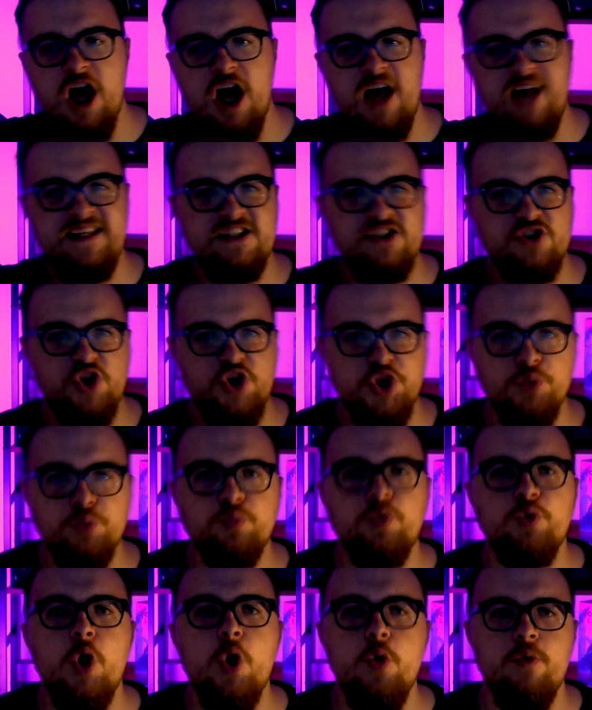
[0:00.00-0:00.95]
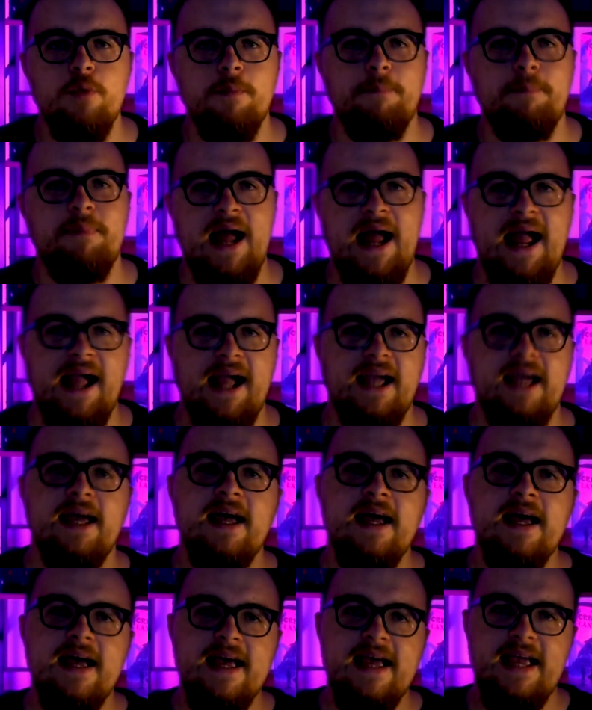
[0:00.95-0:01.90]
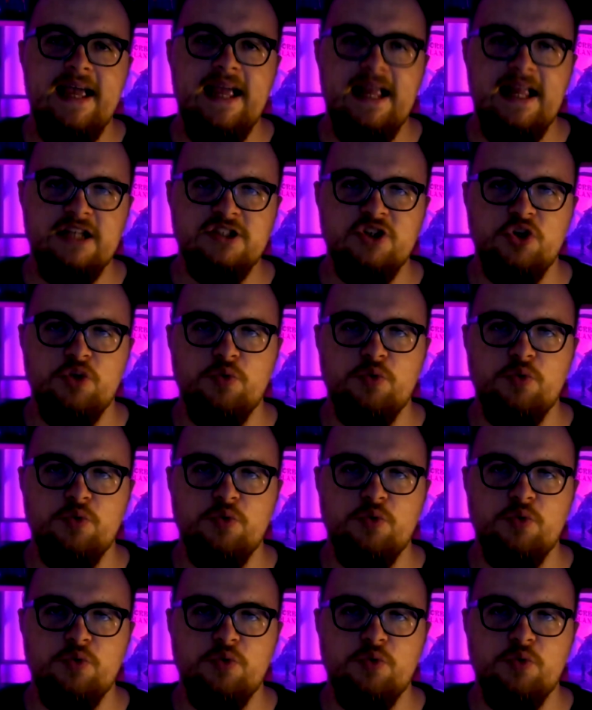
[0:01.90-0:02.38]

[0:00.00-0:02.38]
and gets thrown back into